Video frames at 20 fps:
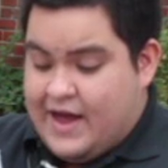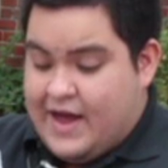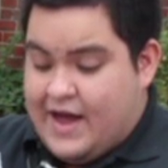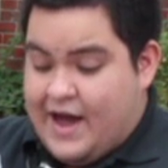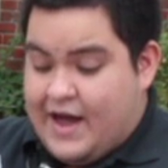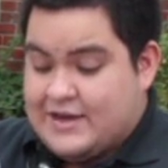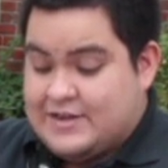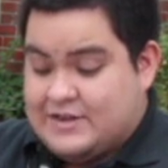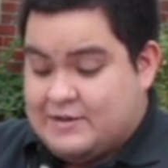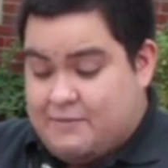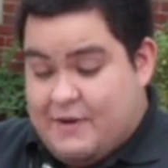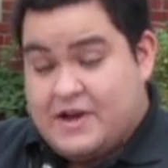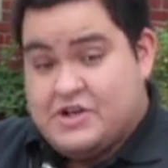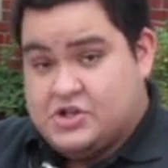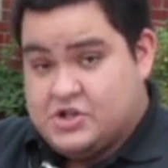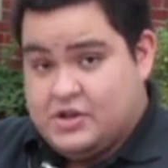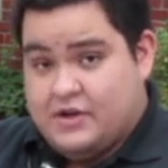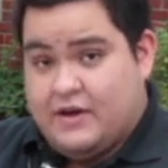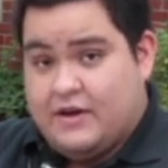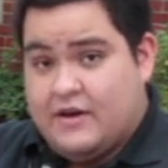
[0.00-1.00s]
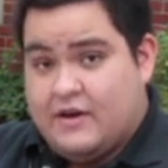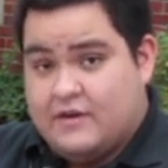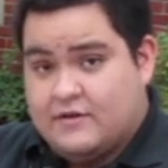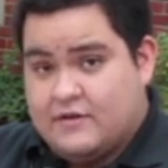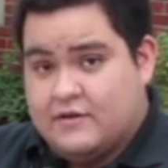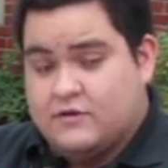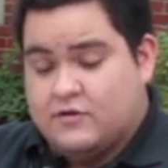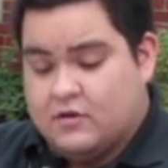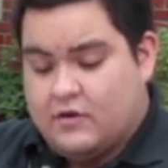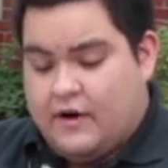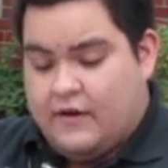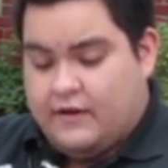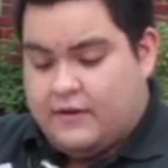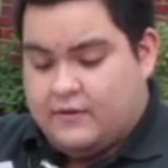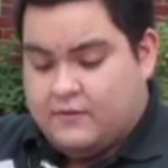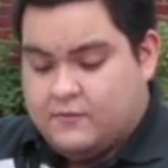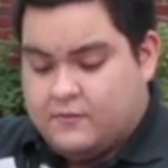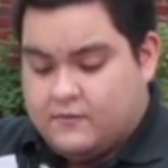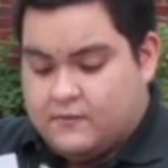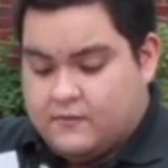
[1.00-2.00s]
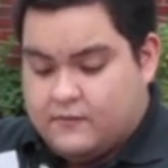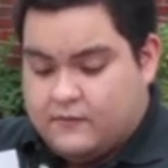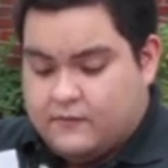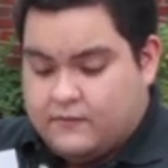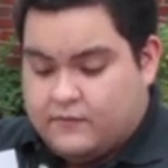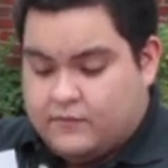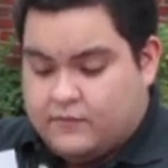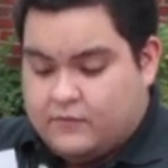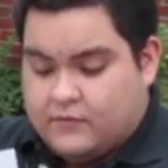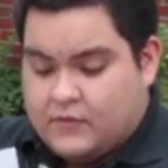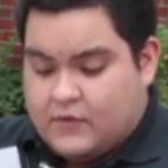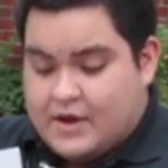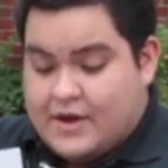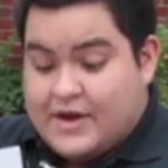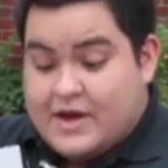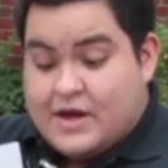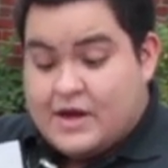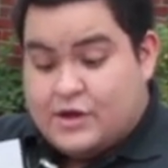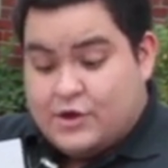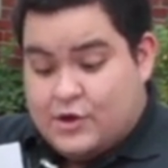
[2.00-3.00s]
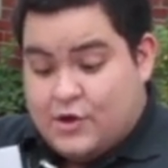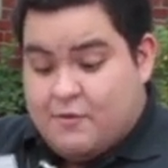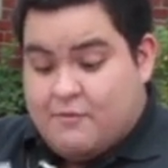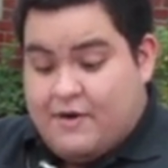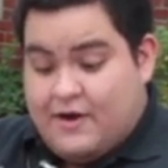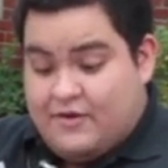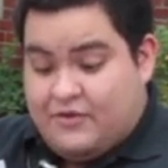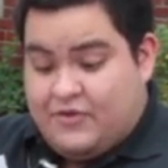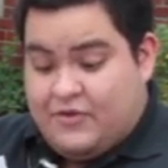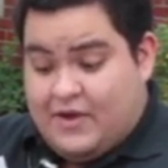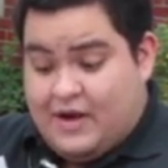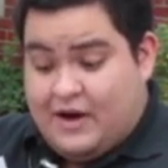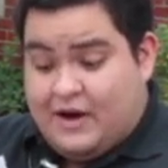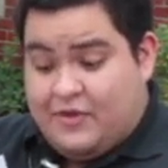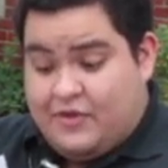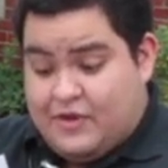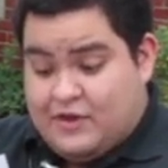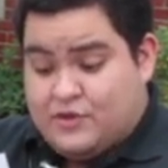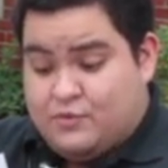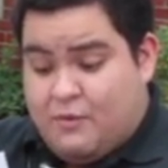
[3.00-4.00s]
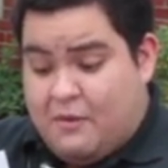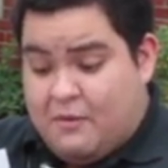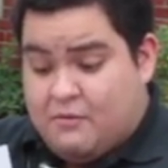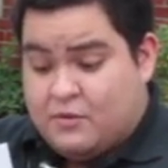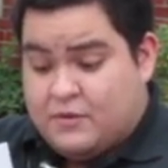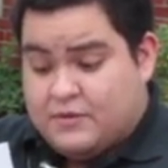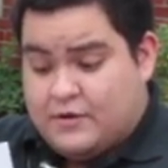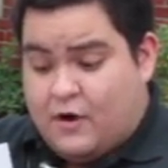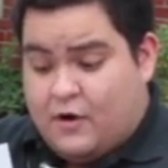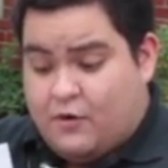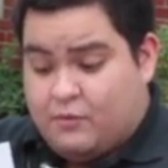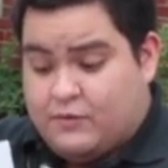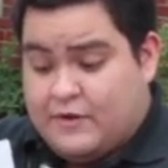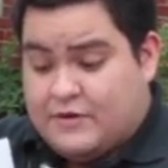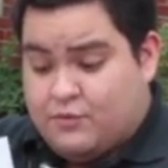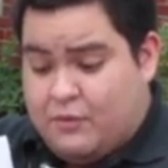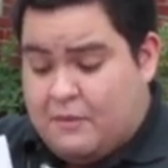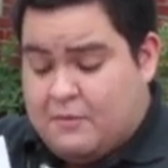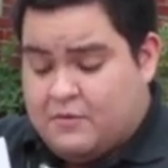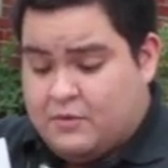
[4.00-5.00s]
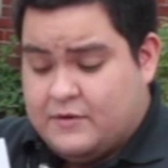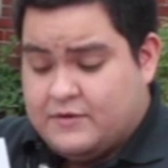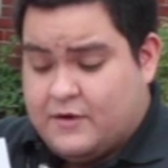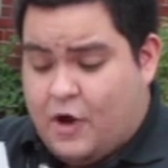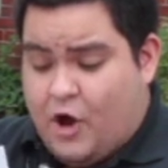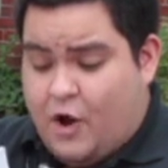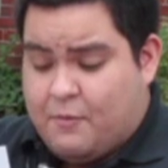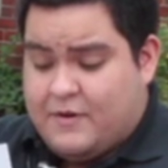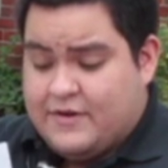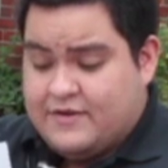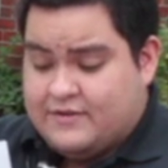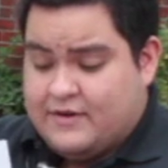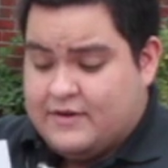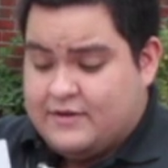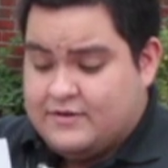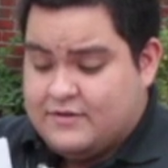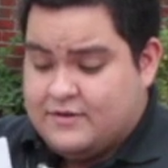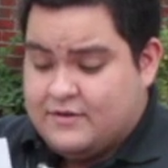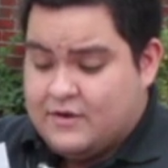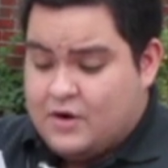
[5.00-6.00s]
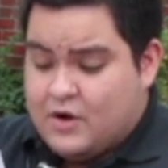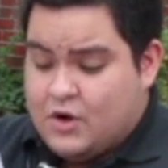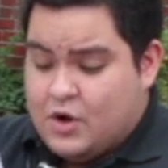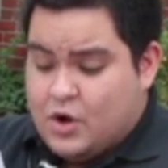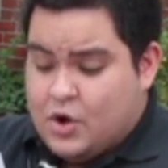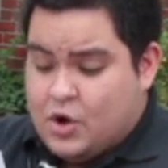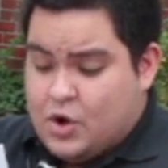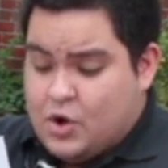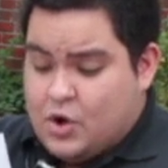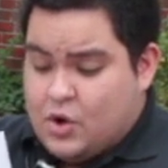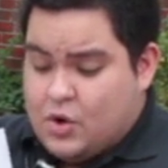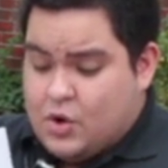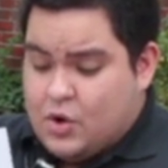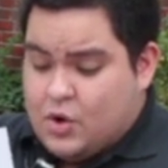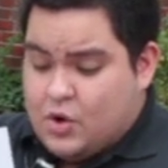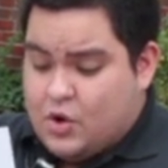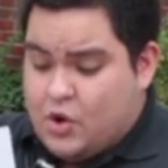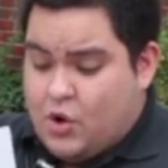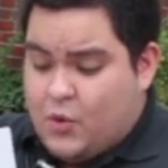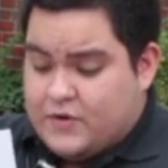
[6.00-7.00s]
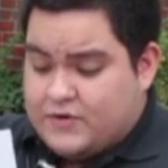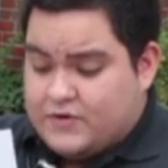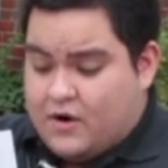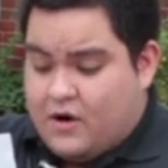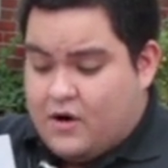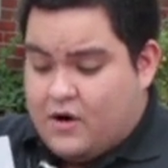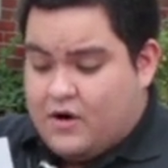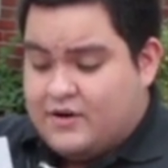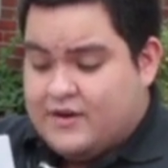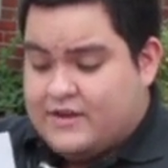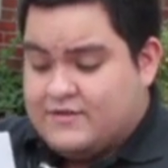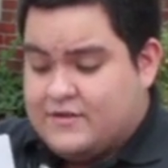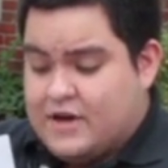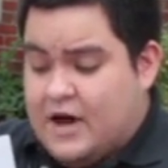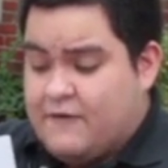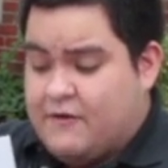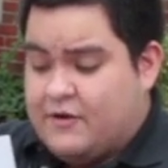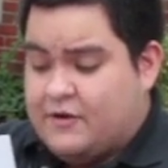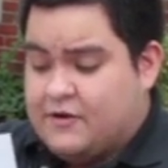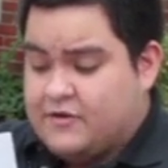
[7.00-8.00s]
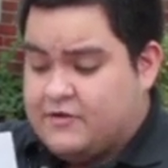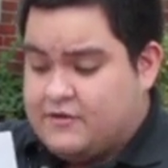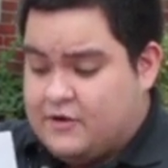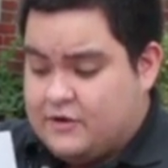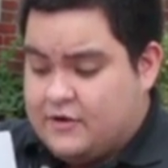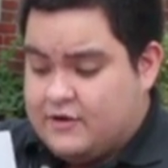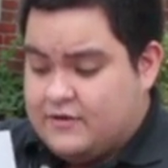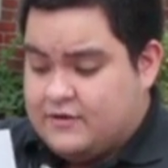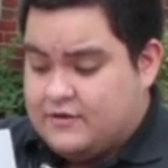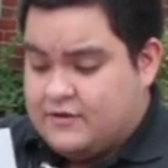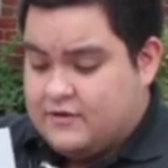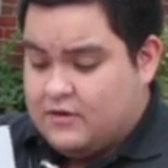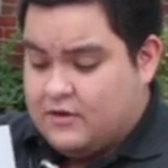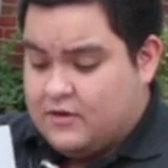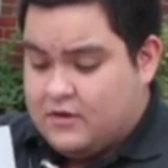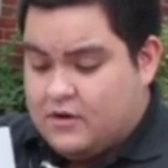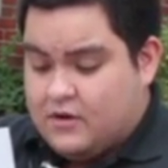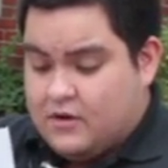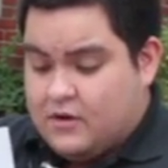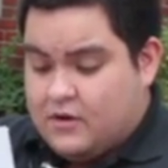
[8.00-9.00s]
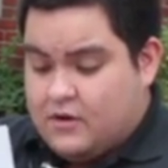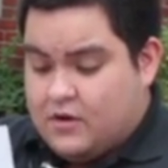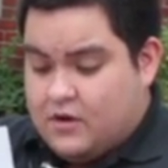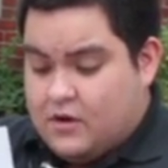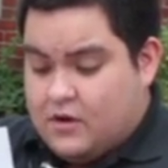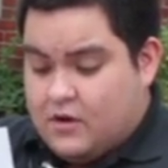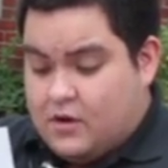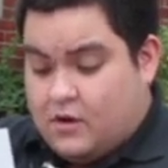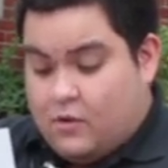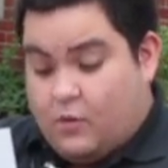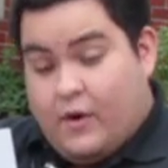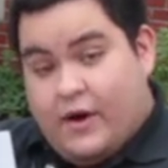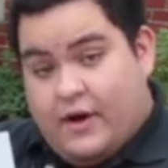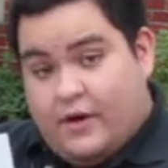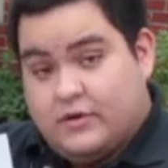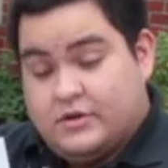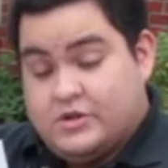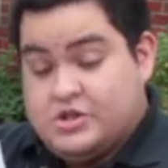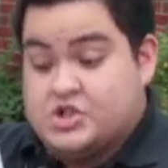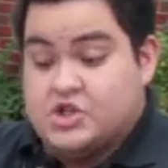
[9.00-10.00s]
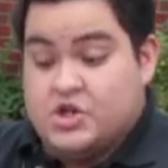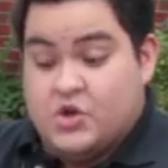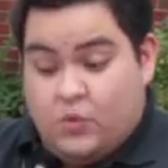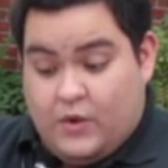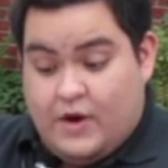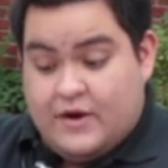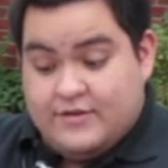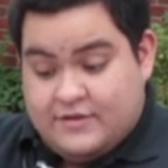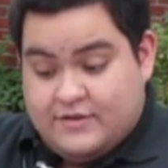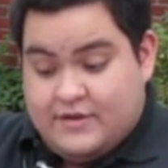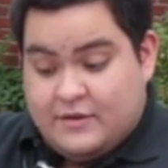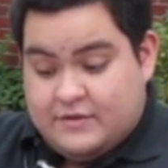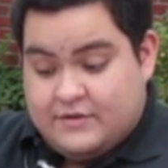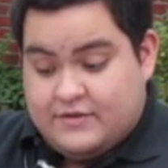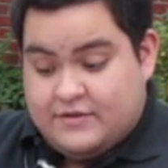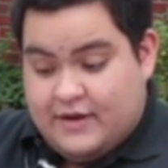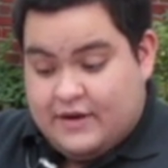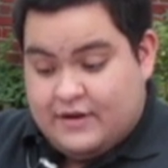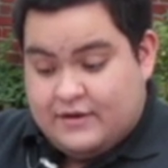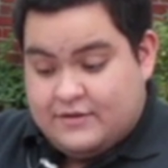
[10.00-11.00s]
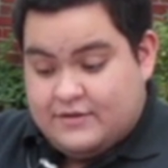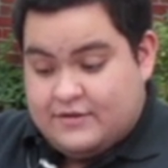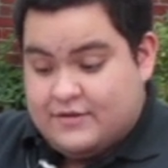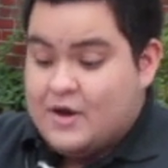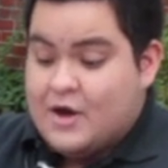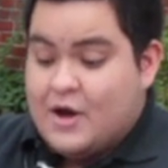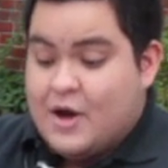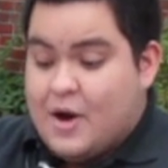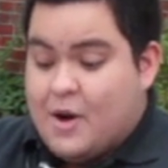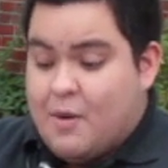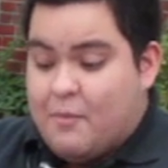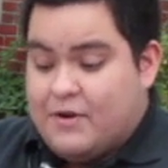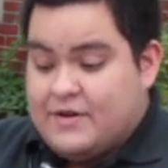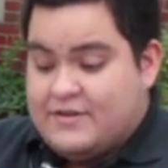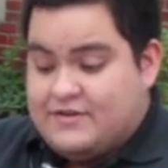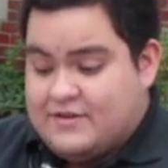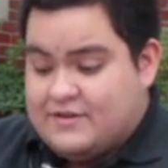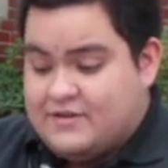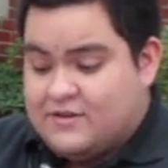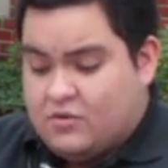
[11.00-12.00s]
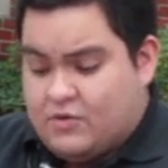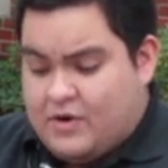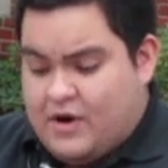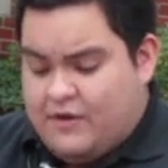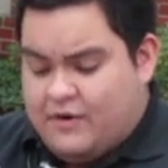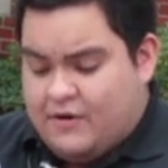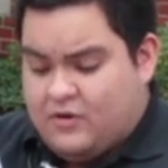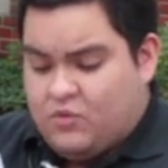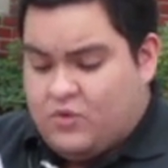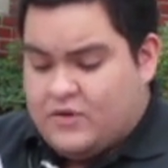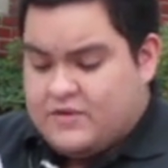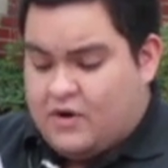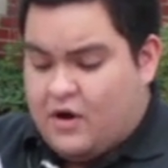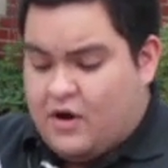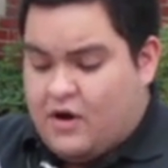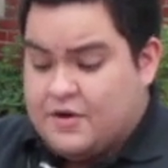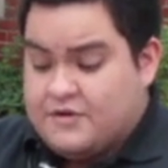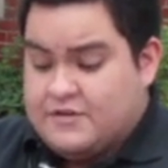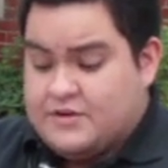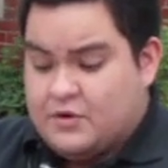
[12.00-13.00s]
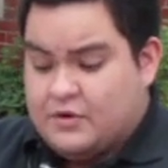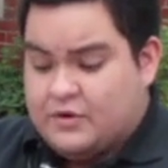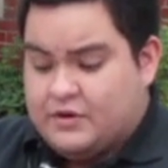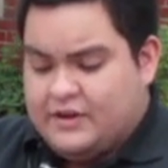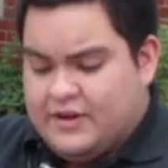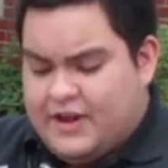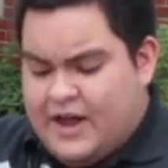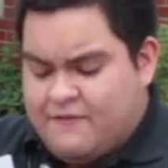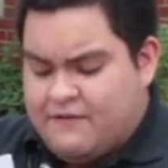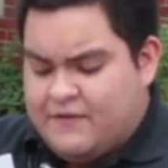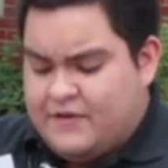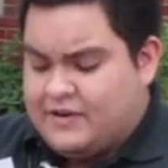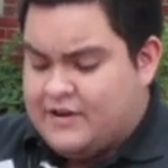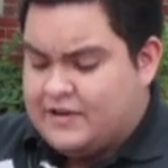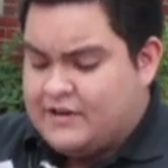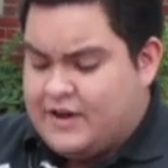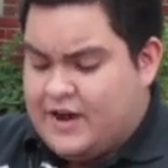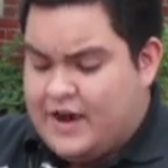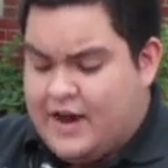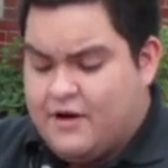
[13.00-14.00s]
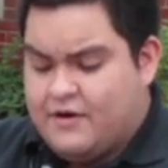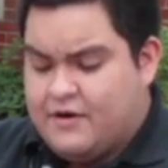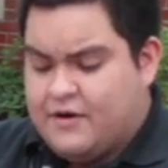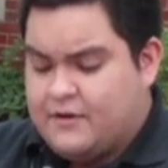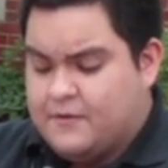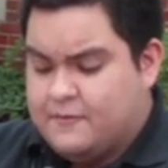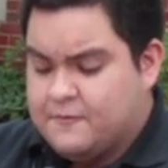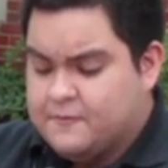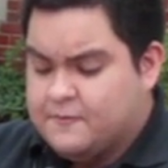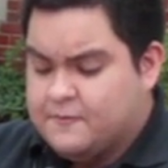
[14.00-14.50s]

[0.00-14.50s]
especially Sister Ellen. You may think this woman was all business, who was hard and tough on her students. Well, she was those things, but Sister Ellen was also loving and caring.